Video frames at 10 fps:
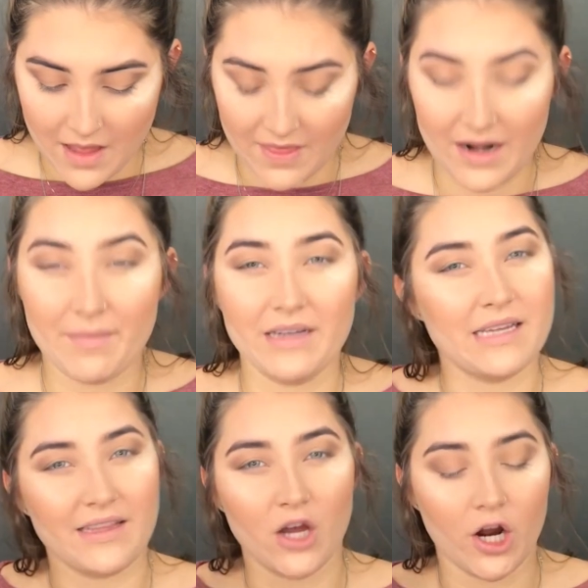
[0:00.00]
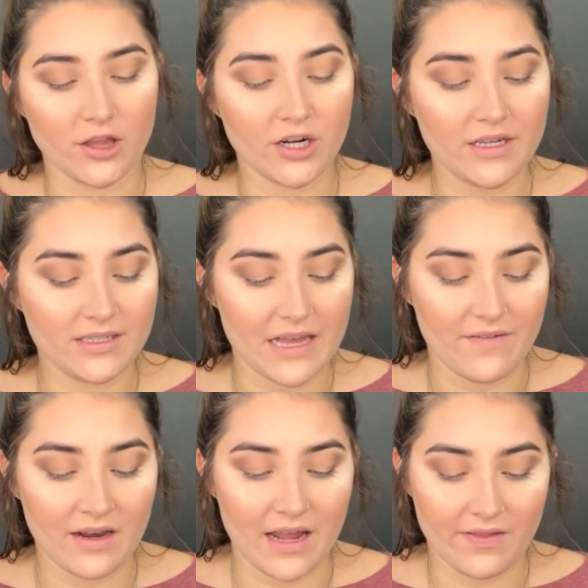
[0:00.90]
And then I'm going to take the R
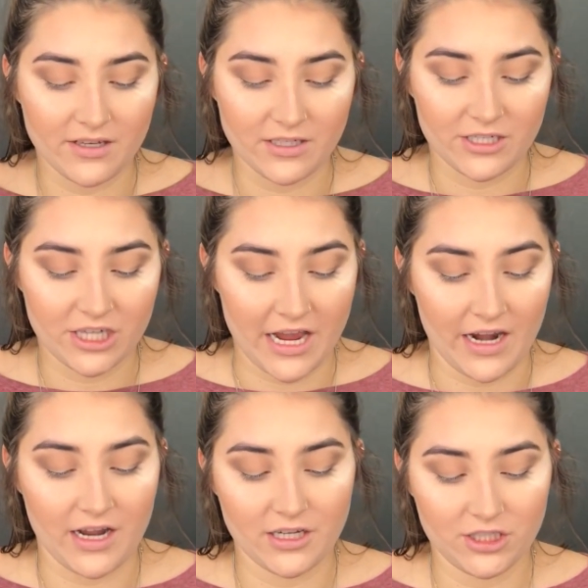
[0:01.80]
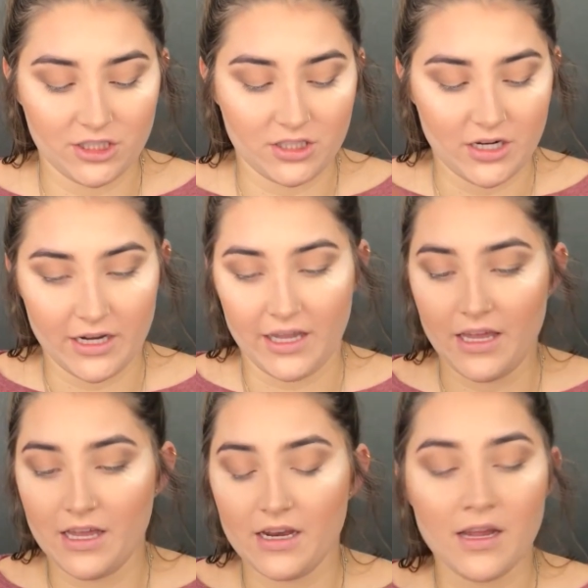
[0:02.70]
thirty-seven in this shade Shh
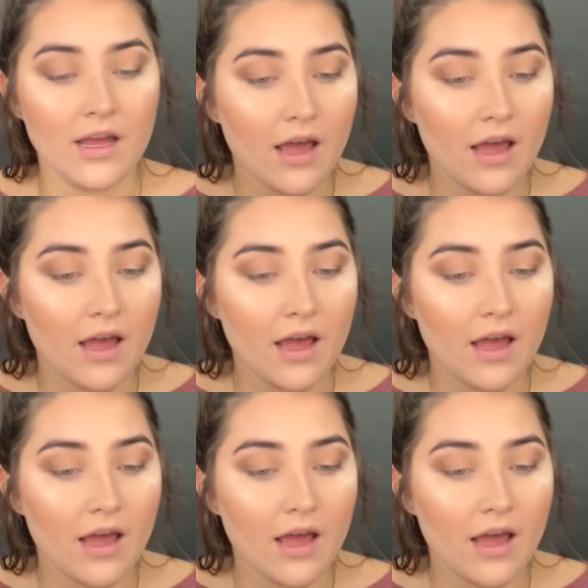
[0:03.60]
again,